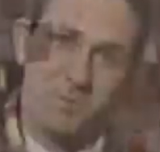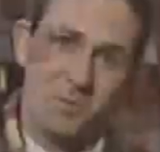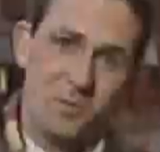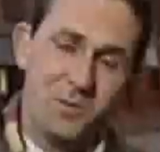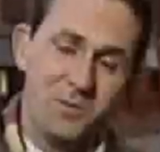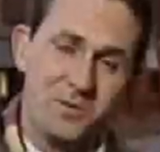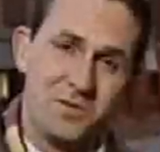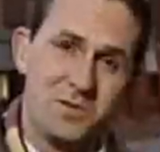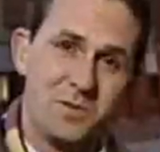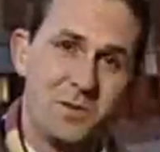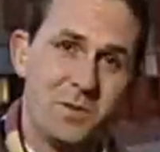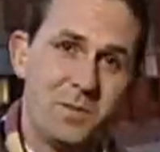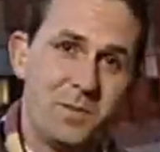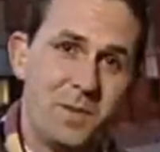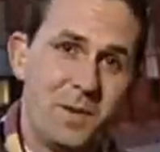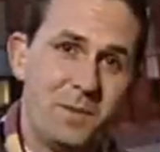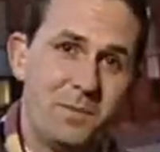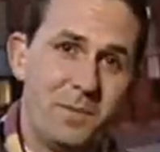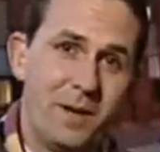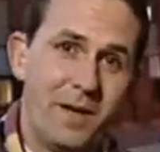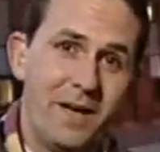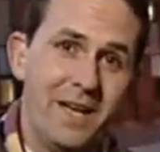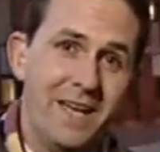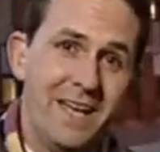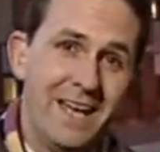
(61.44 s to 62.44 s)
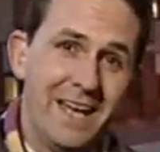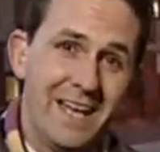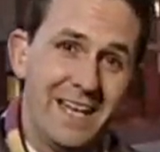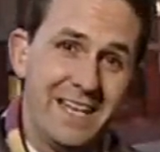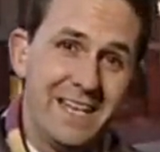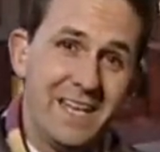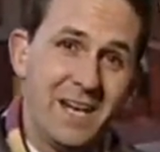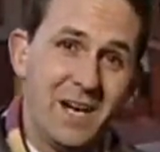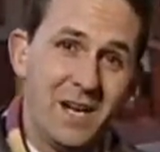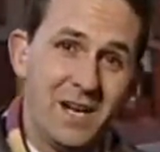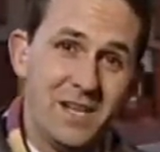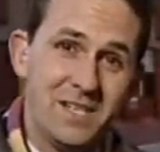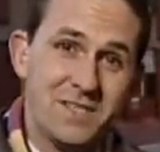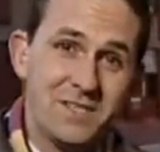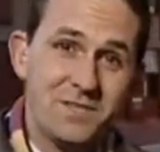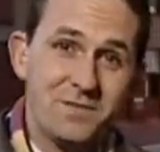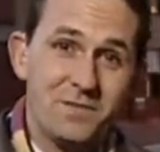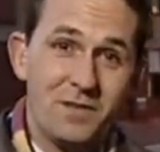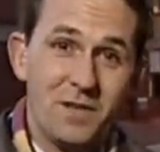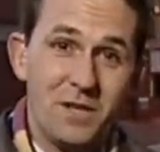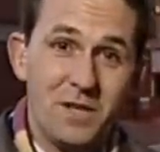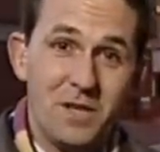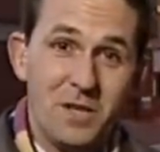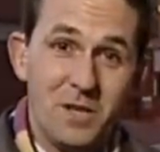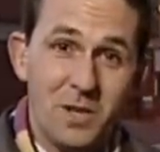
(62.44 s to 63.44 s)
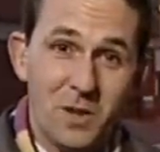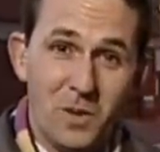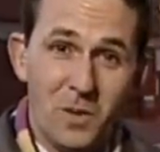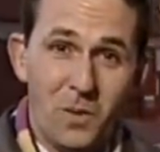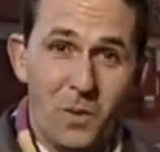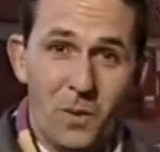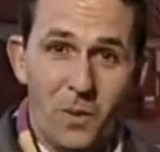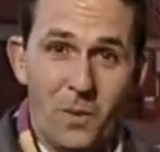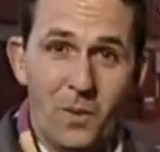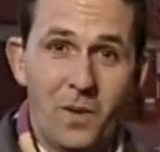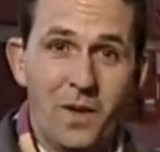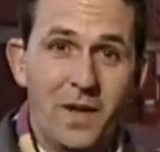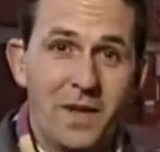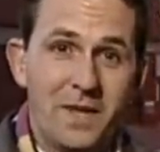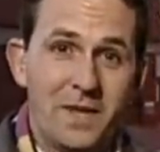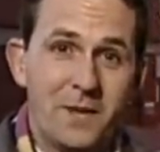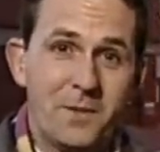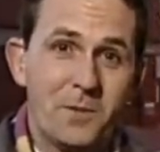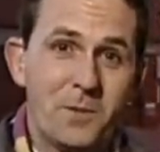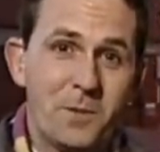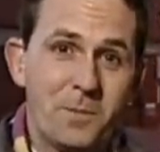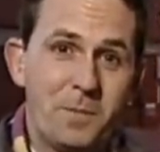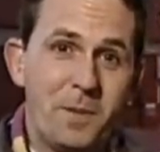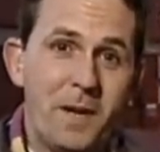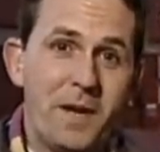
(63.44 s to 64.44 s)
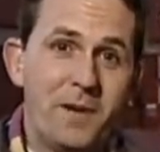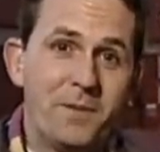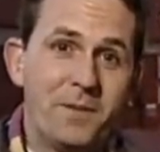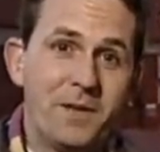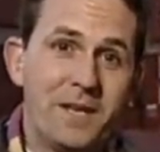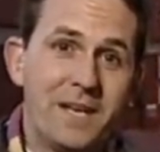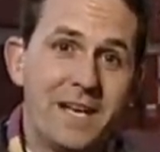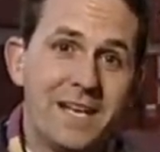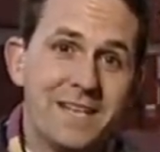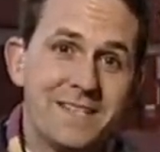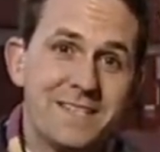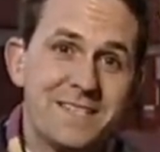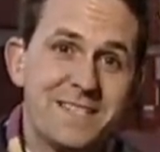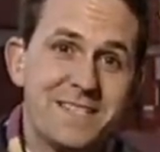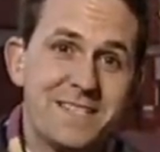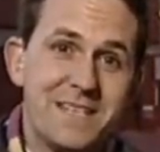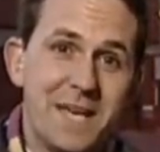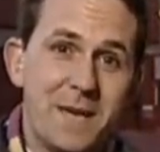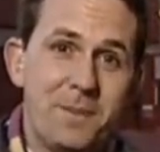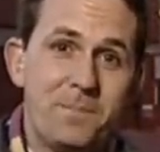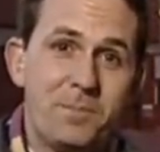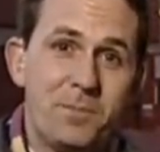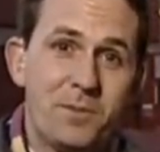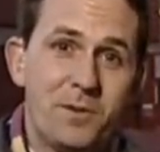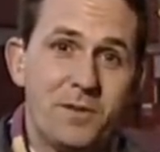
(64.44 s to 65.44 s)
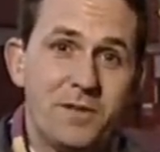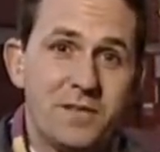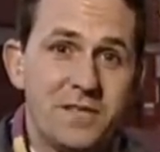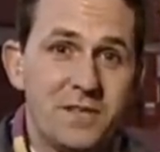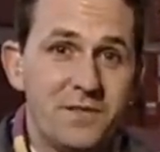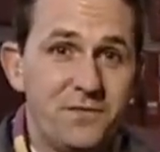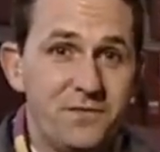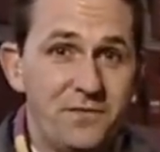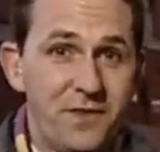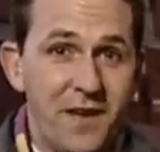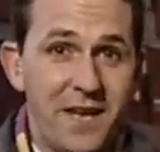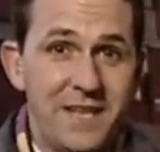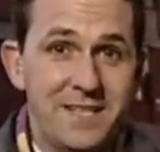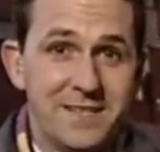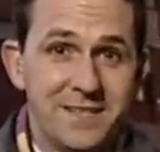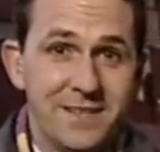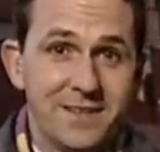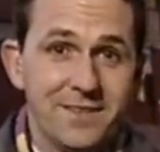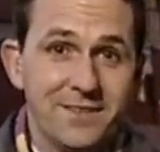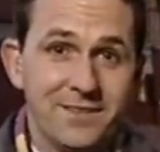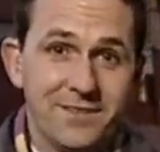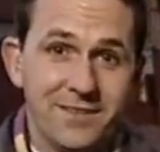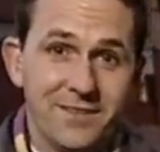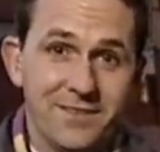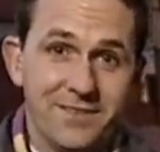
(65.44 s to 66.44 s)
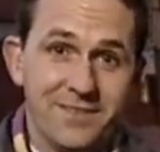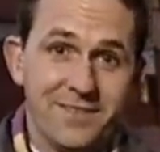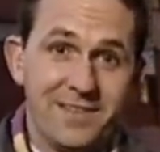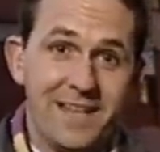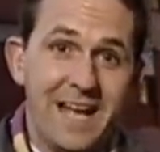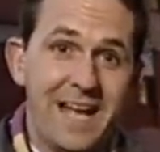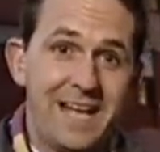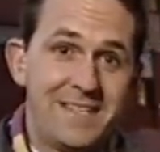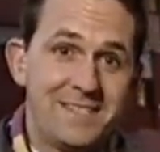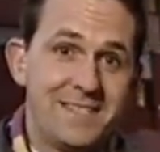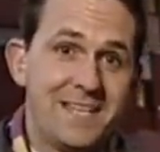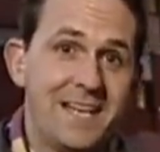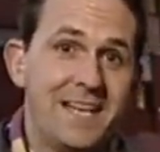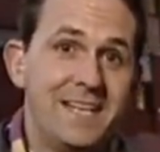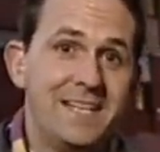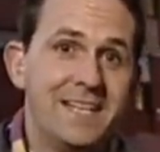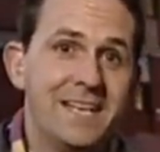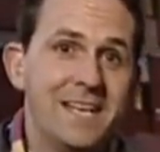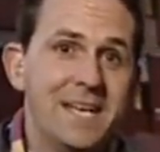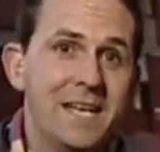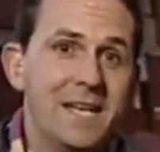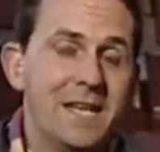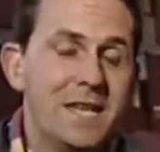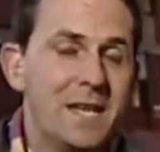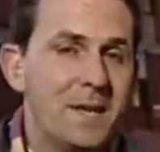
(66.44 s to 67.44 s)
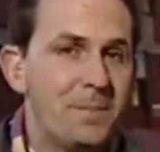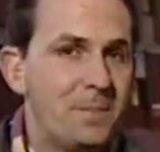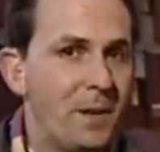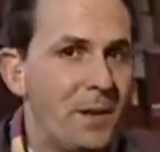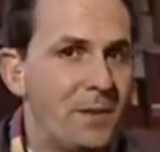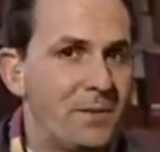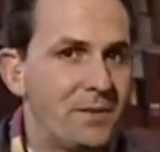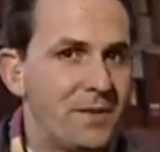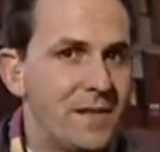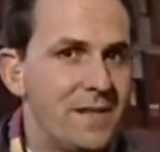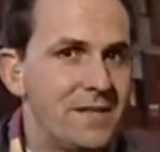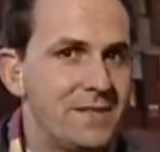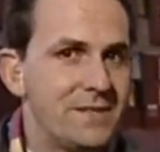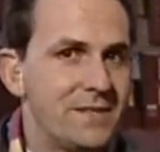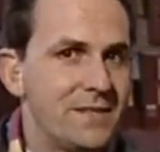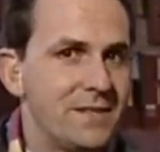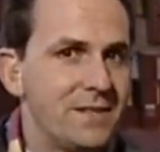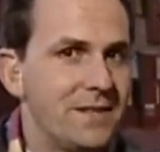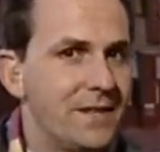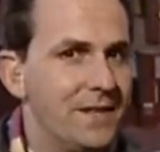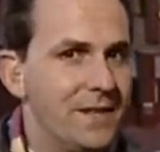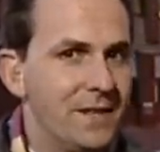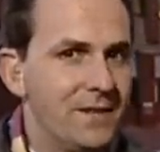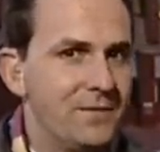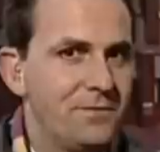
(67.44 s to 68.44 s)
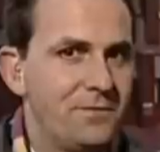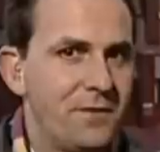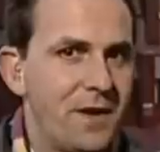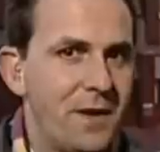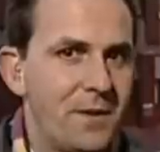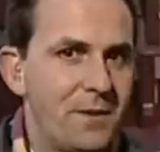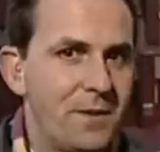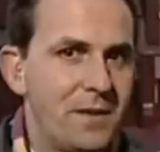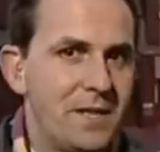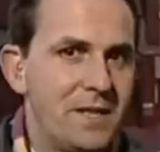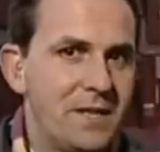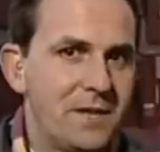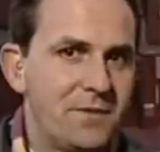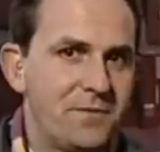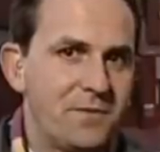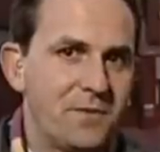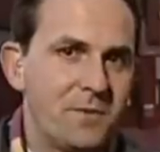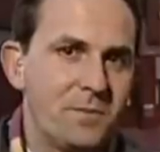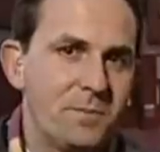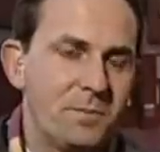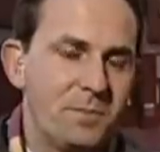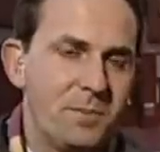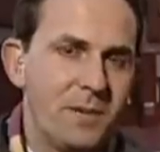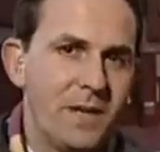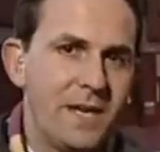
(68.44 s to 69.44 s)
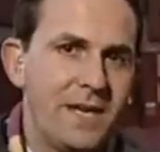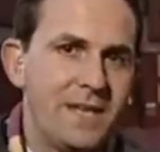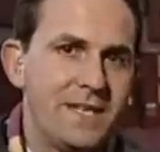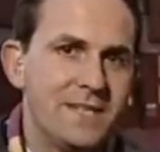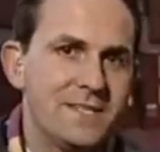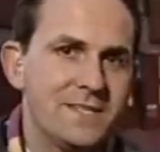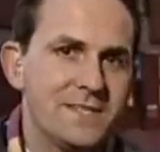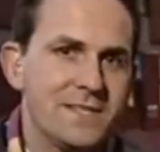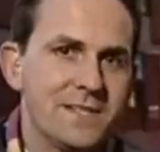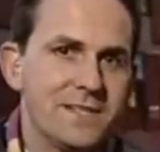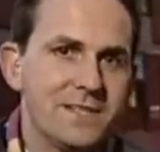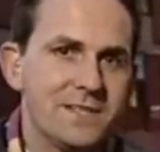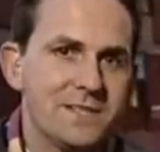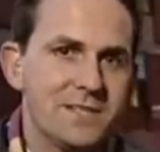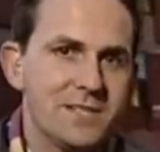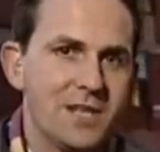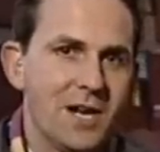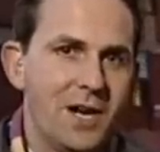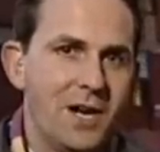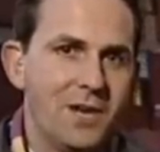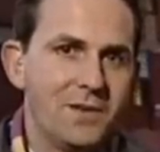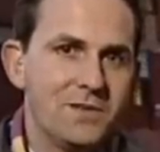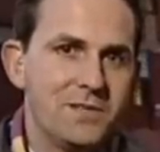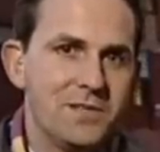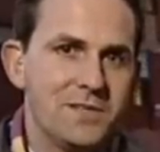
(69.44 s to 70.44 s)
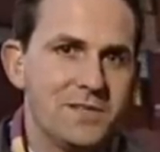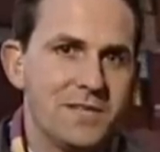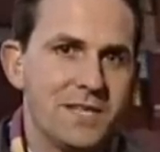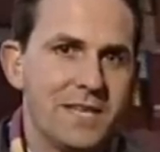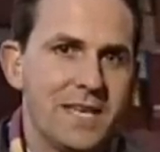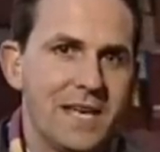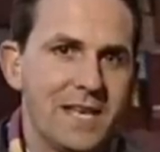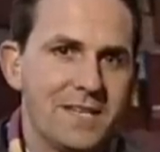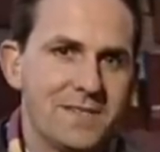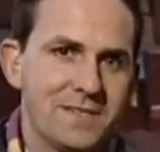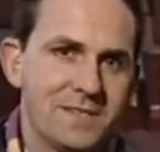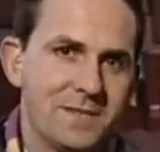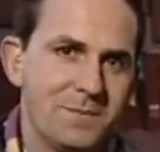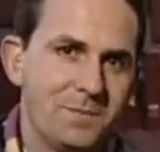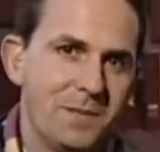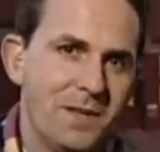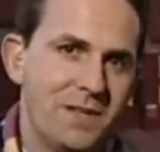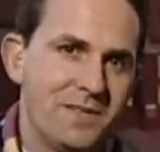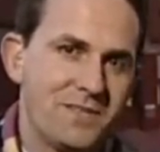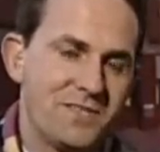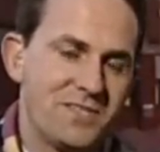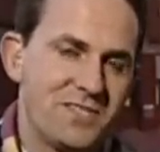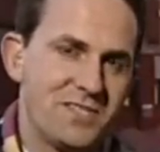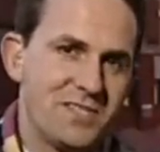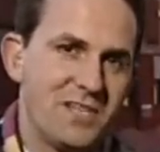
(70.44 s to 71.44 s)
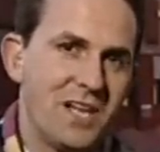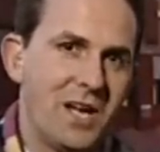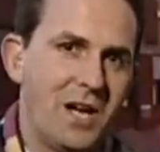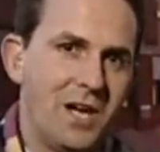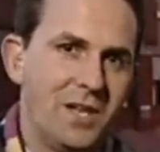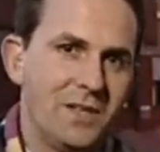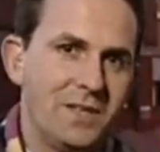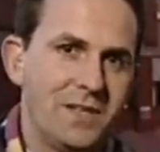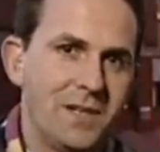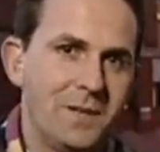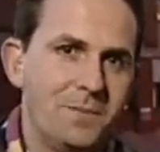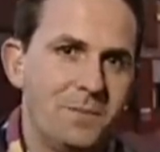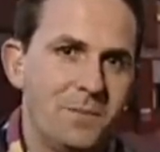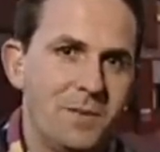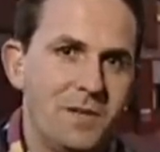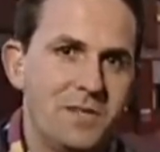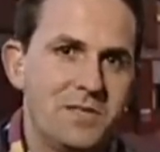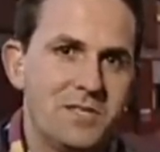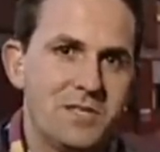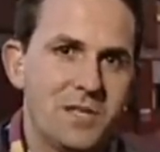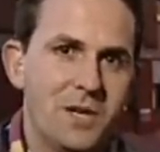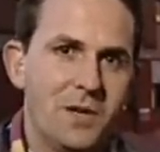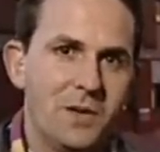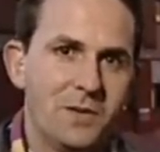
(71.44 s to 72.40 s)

important to remember, in the eyes of the law, they were appearing as separate defendants. And to that end, they both entered very different pleas to the charges against them. Let's start then with